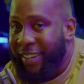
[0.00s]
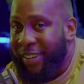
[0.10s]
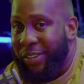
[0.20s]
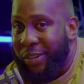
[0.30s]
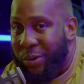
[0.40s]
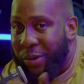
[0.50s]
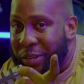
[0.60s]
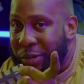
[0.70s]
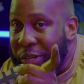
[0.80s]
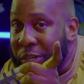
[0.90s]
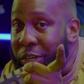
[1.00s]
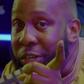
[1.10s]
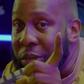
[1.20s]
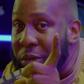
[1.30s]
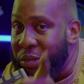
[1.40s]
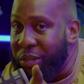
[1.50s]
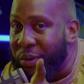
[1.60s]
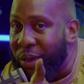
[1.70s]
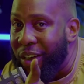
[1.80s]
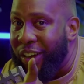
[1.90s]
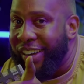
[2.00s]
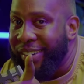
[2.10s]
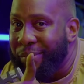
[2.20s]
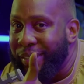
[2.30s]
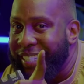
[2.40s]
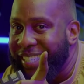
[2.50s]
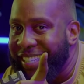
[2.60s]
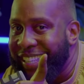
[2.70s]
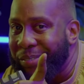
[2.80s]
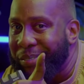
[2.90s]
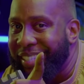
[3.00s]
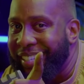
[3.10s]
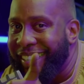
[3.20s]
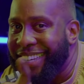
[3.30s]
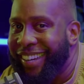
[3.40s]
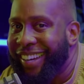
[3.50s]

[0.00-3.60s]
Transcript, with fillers: You know, you know who you know who you are, Mrs. Slim Tea.